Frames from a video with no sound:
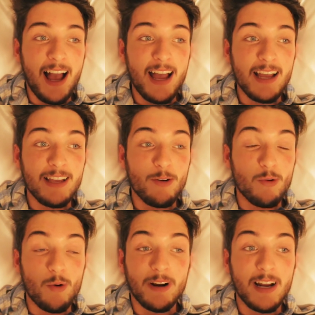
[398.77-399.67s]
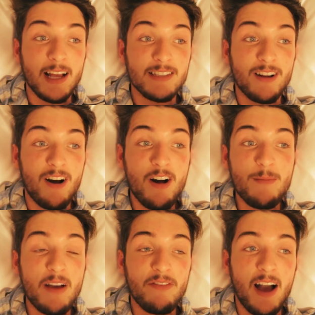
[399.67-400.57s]
I organized all
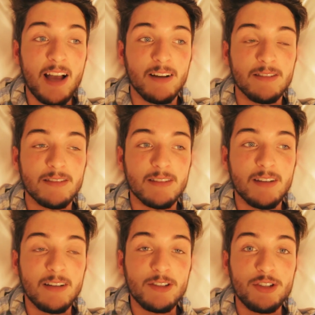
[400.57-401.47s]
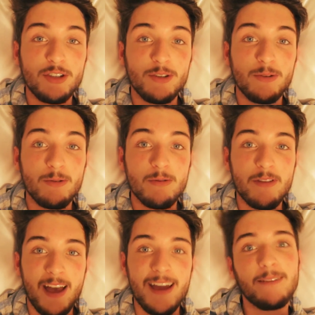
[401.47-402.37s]
my files to
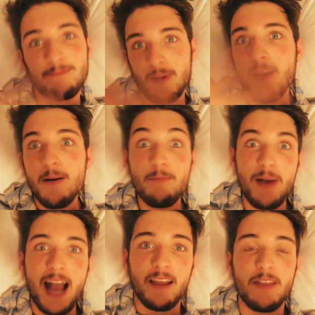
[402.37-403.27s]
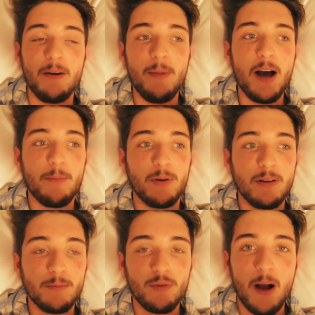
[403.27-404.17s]
then back them up
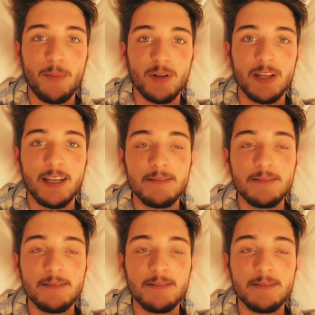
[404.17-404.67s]
properly.